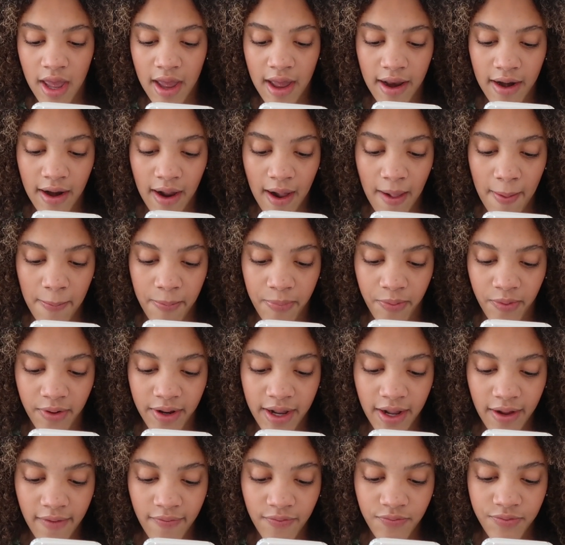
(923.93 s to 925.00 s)
And I
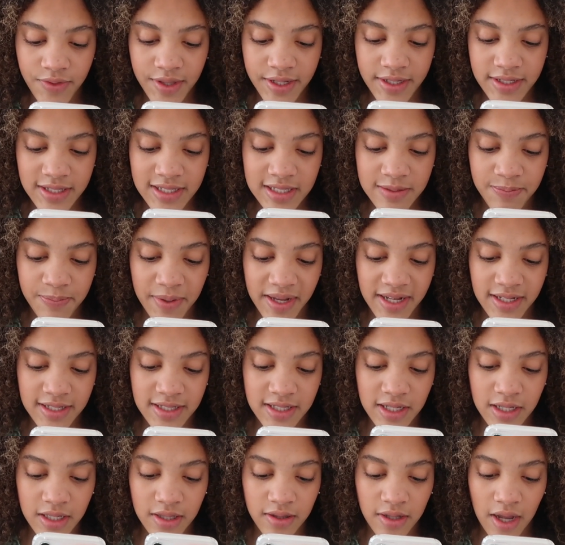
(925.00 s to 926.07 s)
bring this
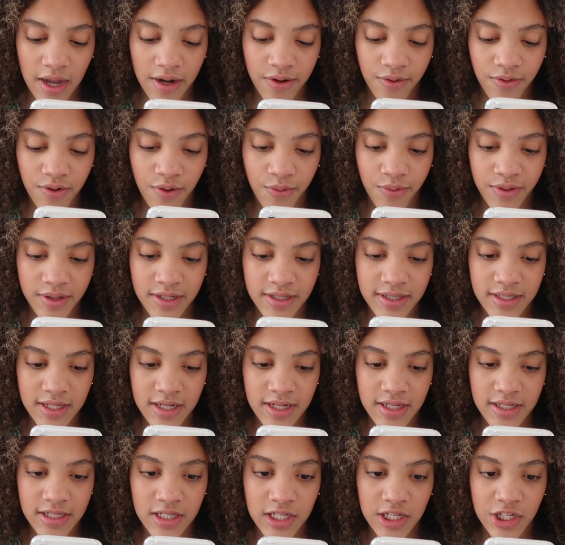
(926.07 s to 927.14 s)
spacing, I don't know what this
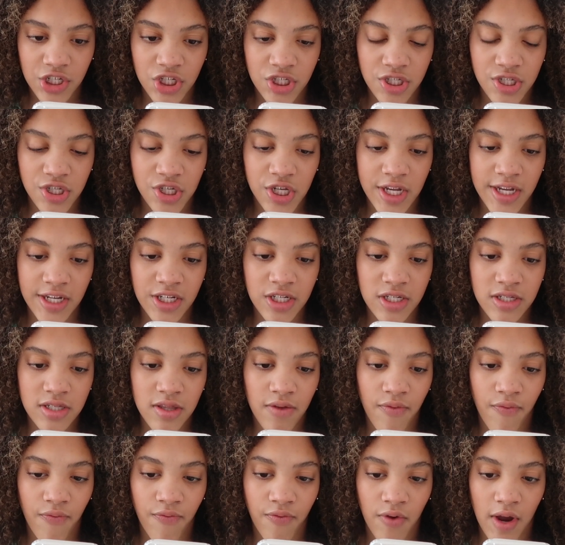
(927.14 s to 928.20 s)
is, it just changes
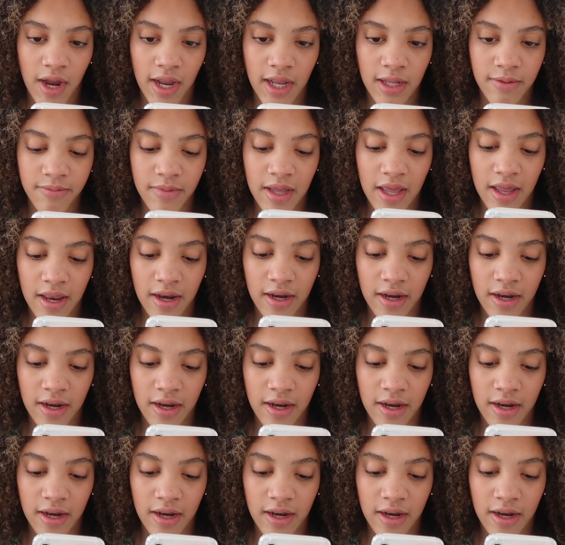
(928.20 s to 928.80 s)
the frame